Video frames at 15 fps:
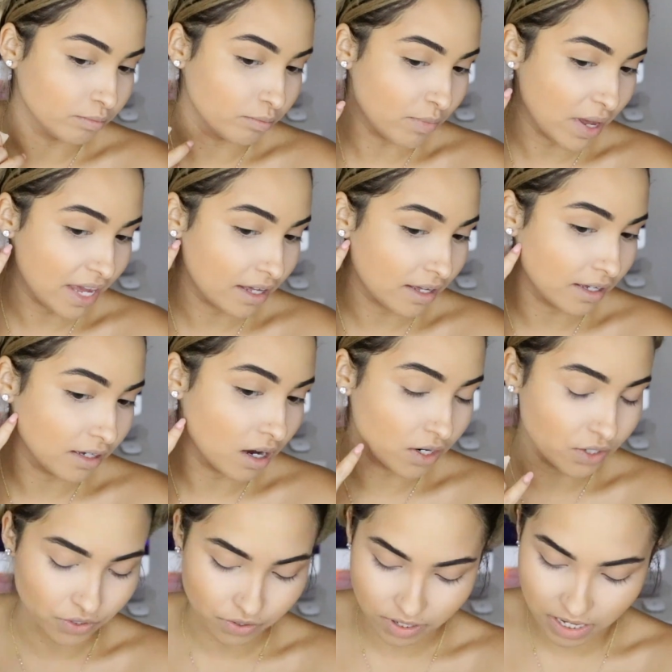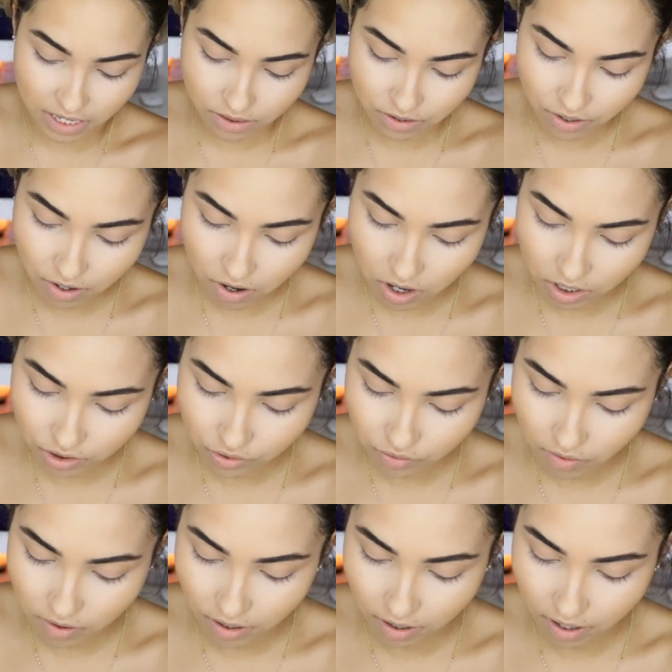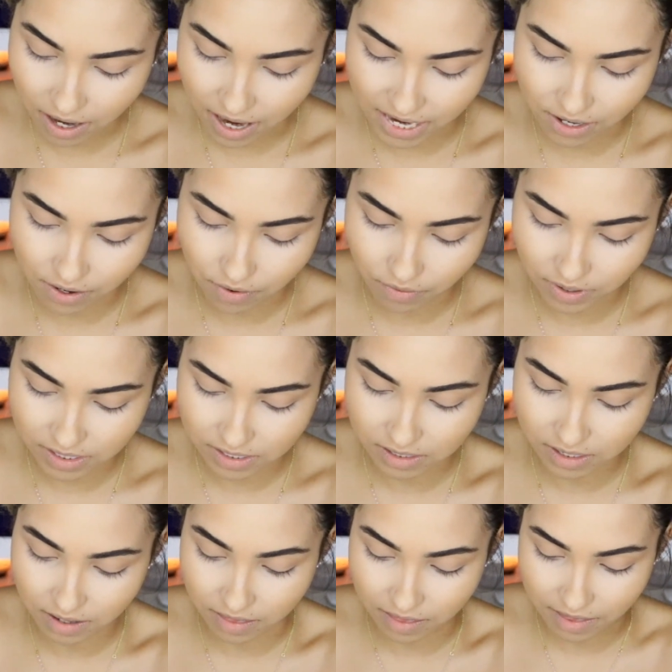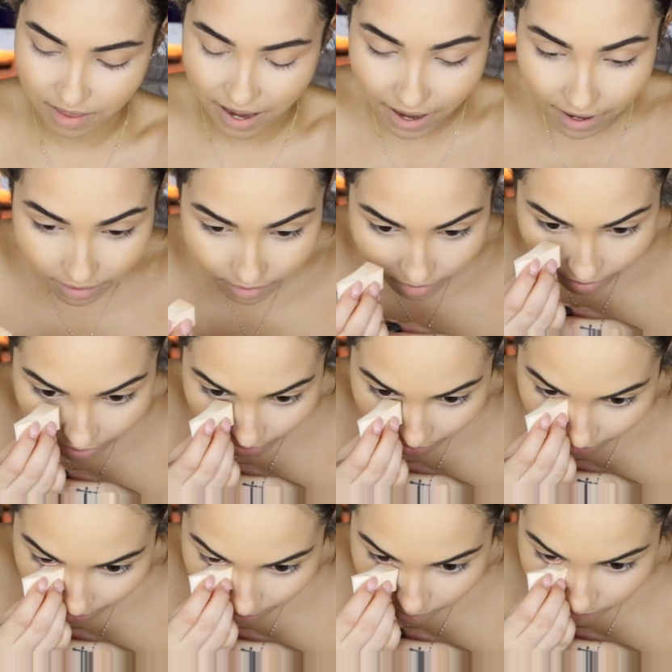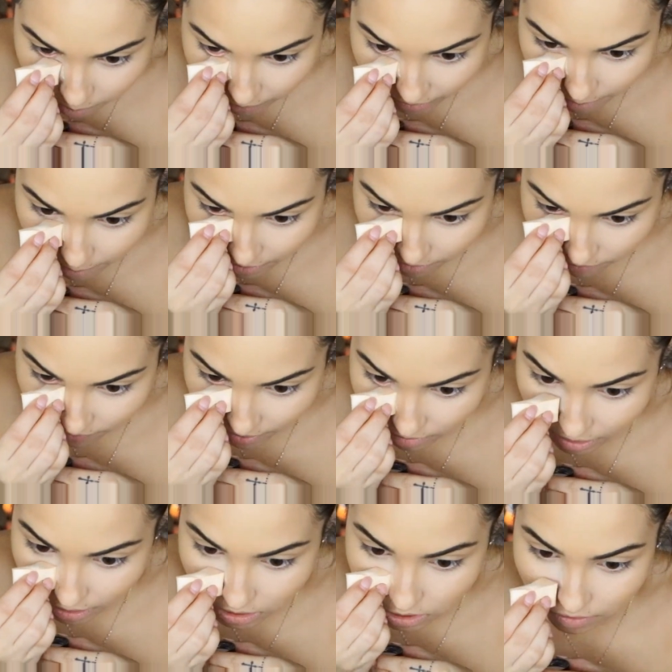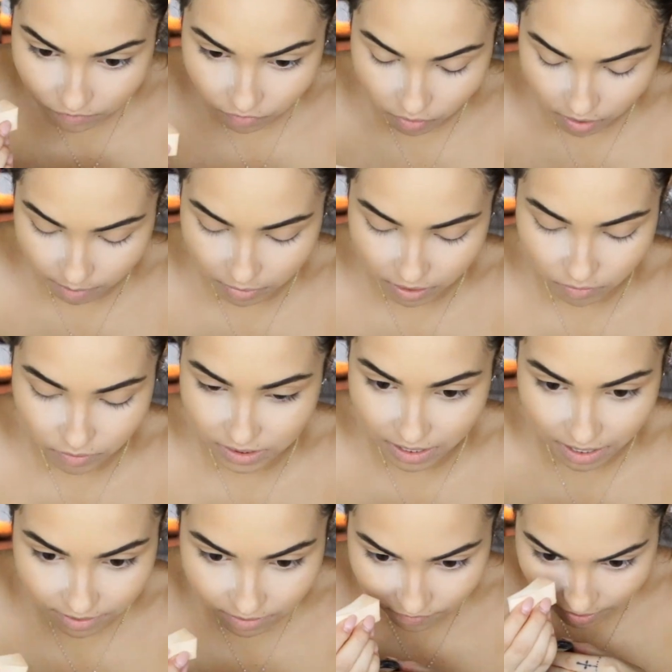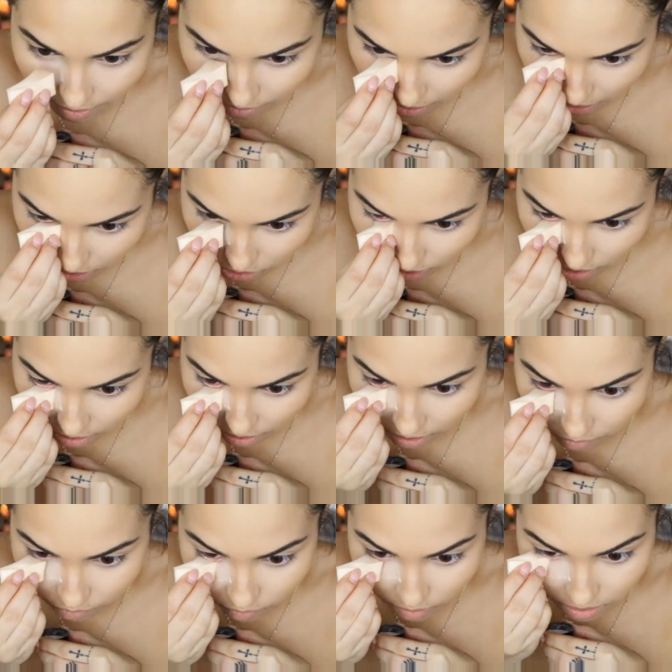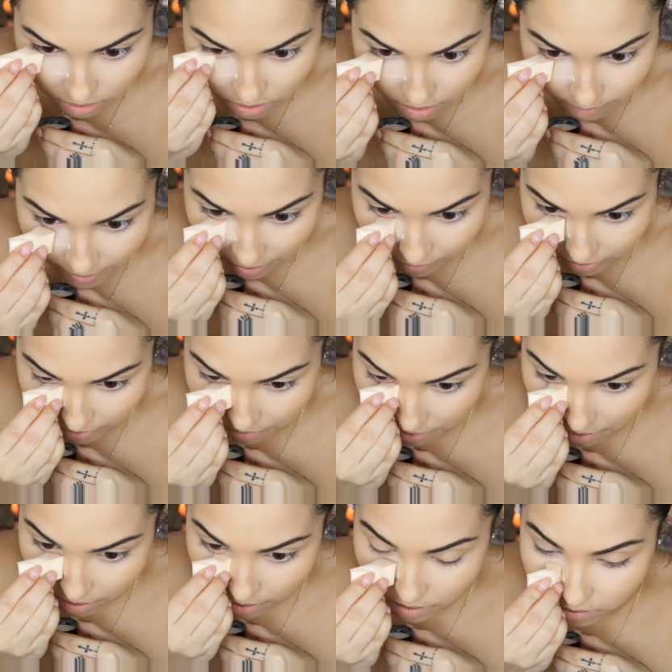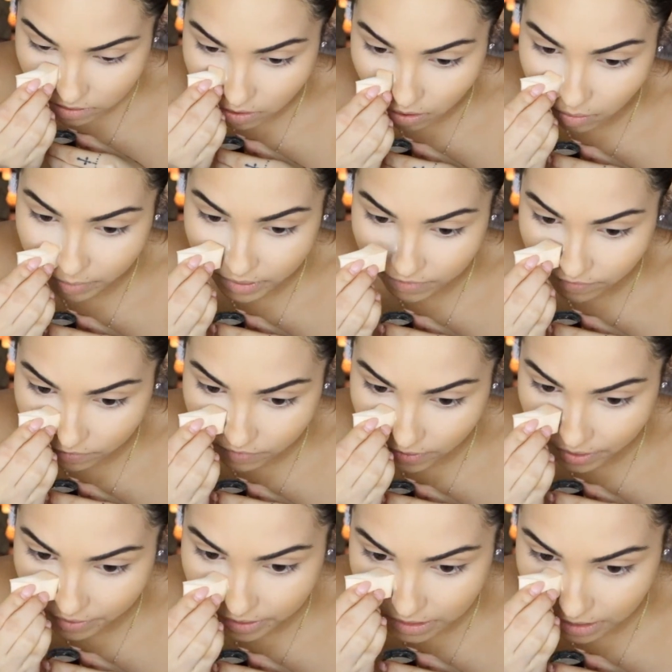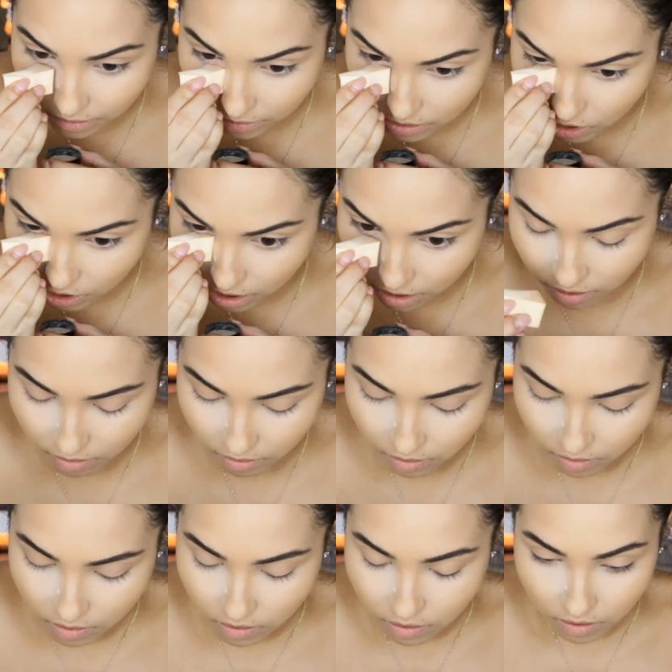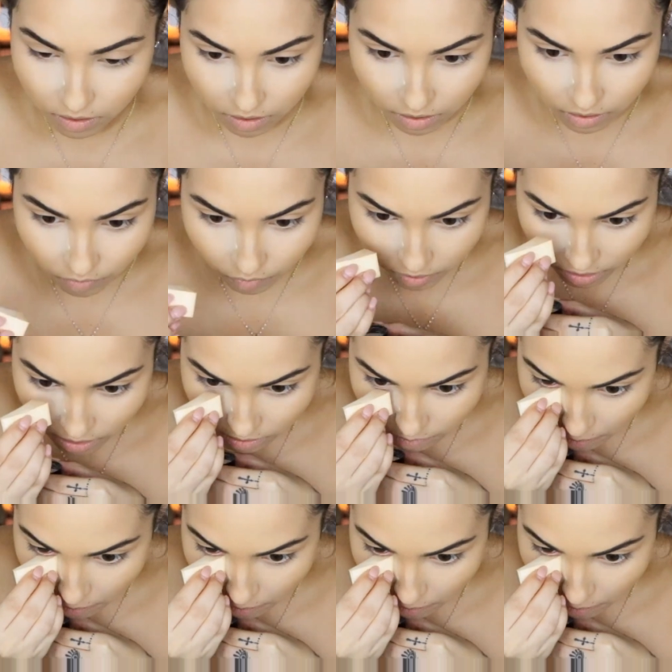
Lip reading: baking underneath your contour. I noticed that and I kept blaming the foundation for it, but it was not the foundation, it was the powder. So be very diligent with this